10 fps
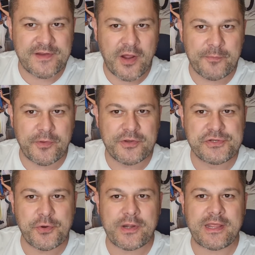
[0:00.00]
I hope you
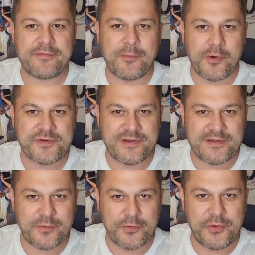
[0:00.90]
enjoyed it. If you're watching
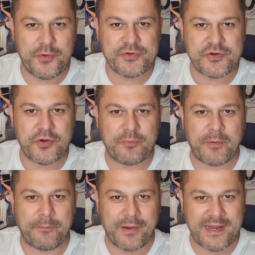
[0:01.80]
this on
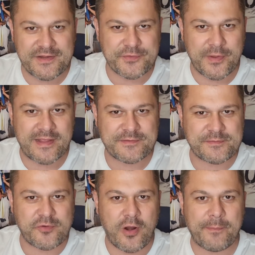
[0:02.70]
YouTube, please do hit that
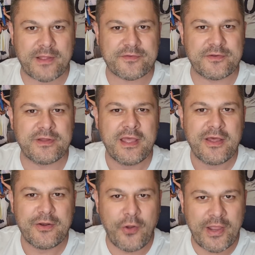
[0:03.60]
subscribe button,
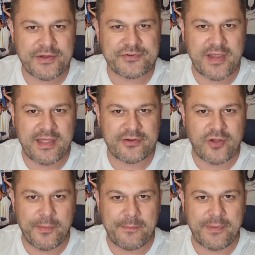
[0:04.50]
like, share and
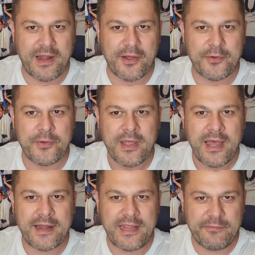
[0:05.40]
comment below.
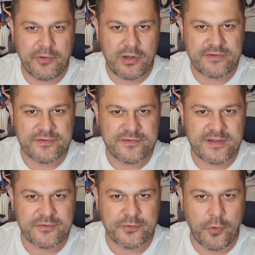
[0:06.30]
And if you're listening to
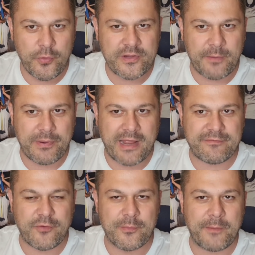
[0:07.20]
this on an audio
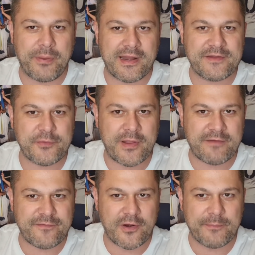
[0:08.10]
platform, please do hit
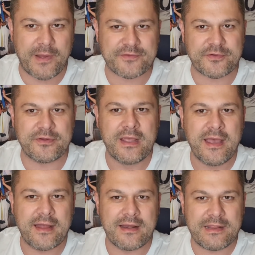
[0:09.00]
that follow button
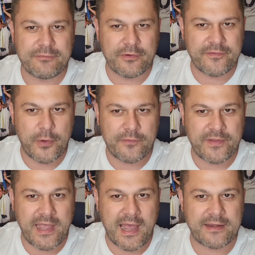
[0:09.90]
and leave a review if you
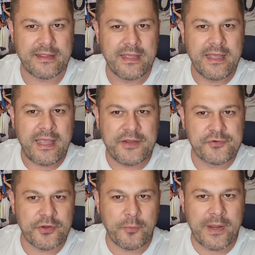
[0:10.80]
can.
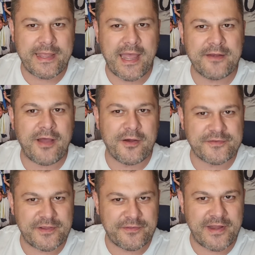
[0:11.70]
Enjoy your weekend. I'll
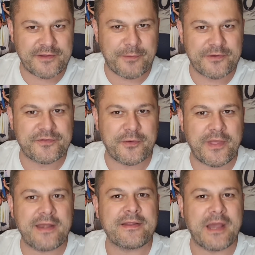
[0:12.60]
see you on the next one. Until
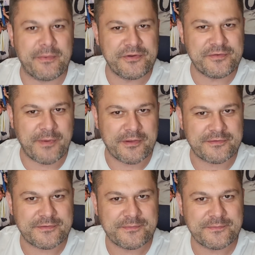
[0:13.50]
then, come on you Spurs.